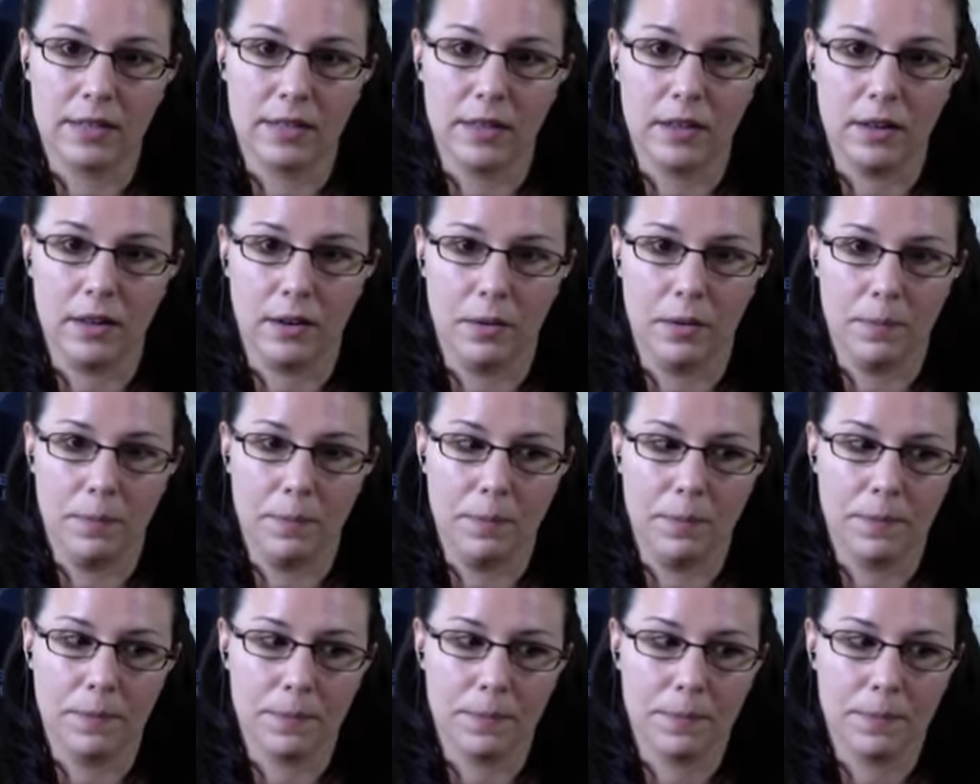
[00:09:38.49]

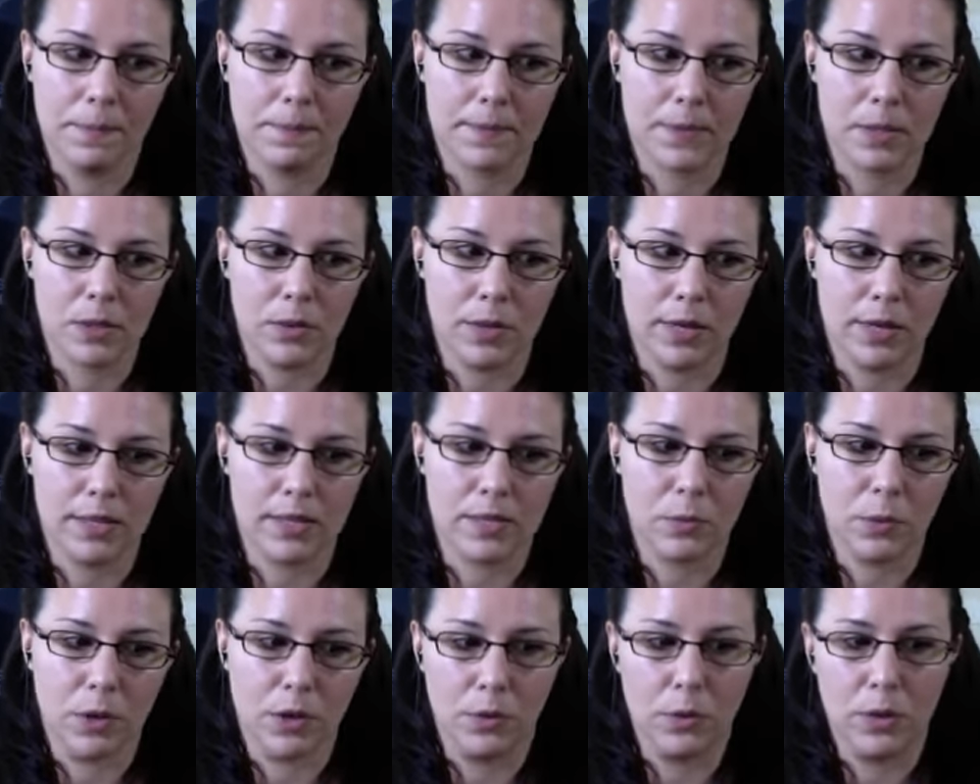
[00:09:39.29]
So that's
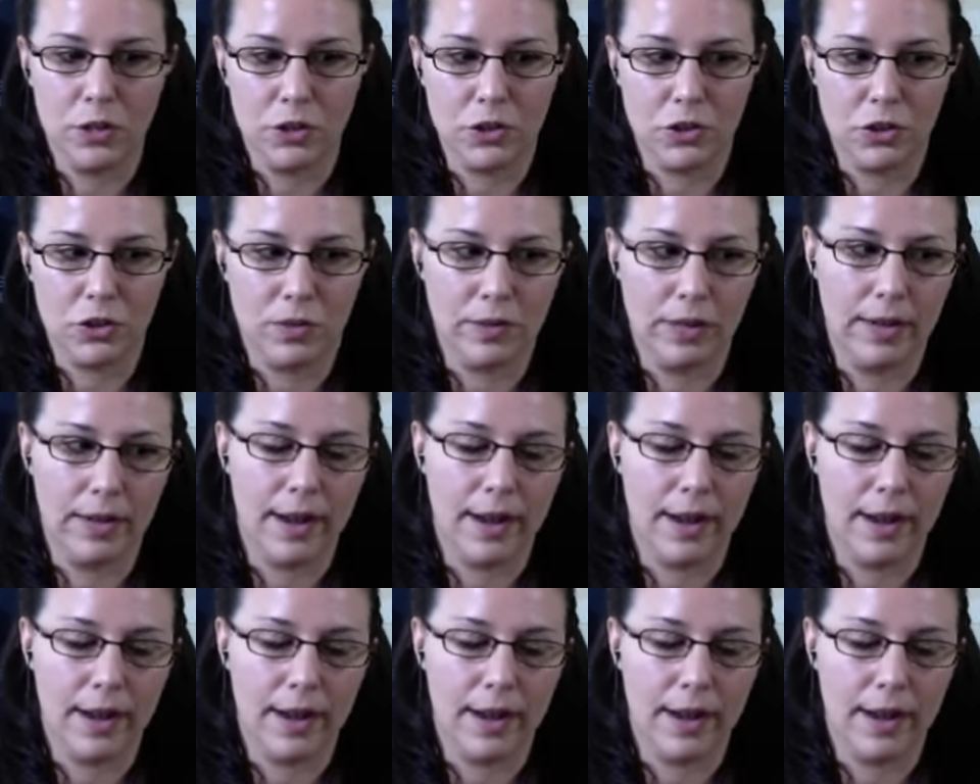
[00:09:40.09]
one question, right?